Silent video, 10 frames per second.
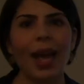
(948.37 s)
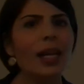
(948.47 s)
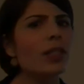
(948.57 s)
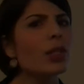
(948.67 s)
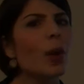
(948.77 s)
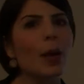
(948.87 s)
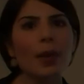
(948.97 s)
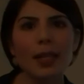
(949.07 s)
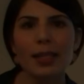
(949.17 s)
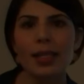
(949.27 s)
And so I
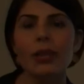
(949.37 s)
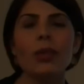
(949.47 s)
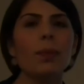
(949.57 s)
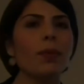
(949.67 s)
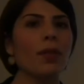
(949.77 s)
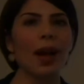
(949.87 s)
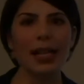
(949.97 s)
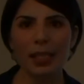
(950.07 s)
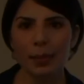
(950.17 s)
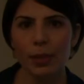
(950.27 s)
would continue to
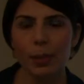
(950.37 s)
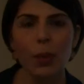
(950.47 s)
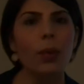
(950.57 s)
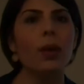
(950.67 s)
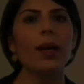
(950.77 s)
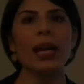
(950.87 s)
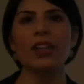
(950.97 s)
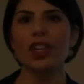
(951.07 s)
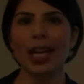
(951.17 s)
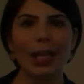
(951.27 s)
provide some support and
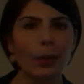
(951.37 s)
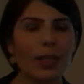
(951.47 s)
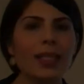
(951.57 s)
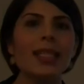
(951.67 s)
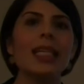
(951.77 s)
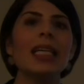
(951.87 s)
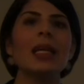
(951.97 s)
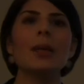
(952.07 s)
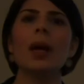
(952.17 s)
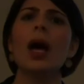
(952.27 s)
check in with the
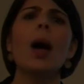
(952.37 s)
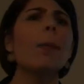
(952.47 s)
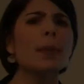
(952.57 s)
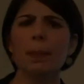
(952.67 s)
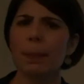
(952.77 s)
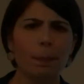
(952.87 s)
team, but